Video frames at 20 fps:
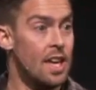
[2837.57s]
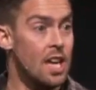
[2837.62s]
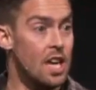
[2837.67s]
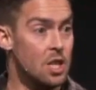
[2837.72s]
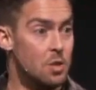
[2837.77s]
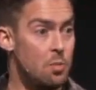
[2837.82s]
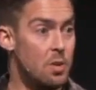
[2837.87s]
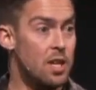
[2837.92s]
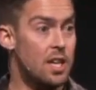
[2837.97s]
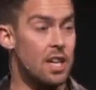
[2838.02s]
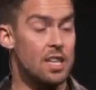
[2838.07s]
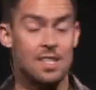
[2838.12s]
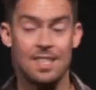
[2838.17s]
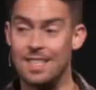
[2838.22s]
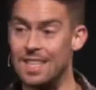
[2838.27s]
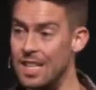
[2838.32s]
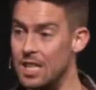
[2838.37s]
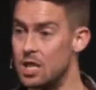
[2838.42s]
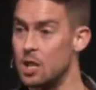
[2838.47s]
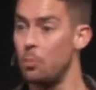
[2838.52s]
is because
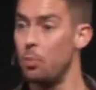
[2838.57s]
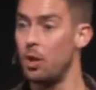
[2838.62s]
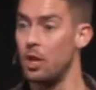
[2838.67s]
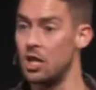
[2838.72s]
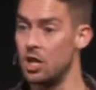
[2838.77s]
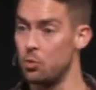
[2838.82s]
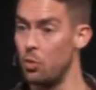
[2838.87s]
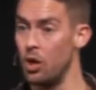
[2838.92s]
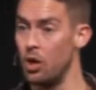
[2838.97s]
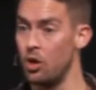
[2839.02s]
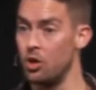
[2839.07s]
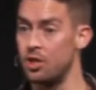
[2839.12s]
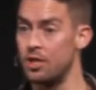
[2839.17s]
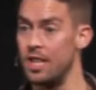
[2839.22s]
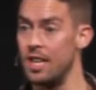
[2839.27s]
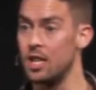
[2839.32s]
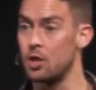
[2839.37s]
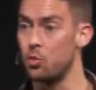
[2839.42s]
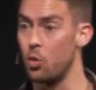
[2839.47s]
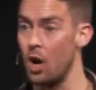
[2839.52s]
discipline is one of those
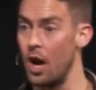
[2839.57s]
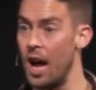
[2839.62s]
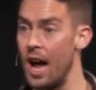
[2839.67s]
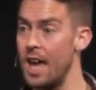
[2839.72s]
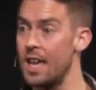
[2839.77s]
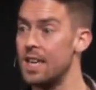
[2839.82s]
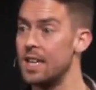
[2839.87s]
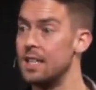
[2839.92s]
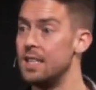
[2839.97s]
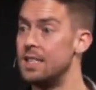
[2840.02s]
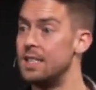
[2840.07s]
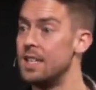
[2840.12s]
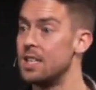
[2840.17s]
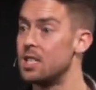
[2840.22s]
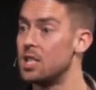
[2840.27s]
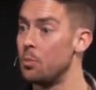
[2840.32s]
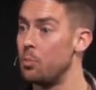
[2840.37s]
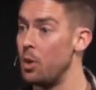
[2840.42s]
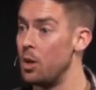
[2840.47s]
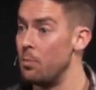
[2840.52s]
things where I can
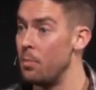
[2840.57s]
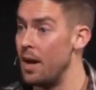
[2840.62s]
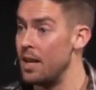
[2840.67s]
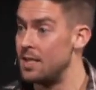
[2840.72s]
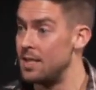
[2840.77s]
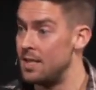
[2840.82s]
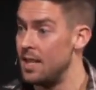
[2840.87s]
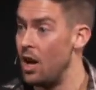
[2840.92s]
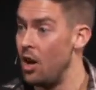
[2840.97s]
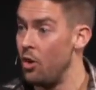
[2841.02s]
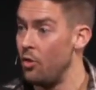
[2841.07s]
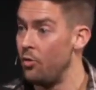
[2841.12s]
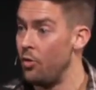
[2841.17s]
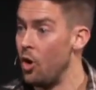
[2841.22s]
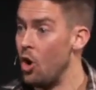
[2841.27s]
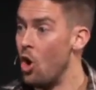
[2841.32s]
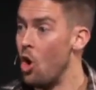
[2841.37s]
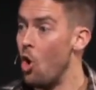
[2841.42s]
discipline myself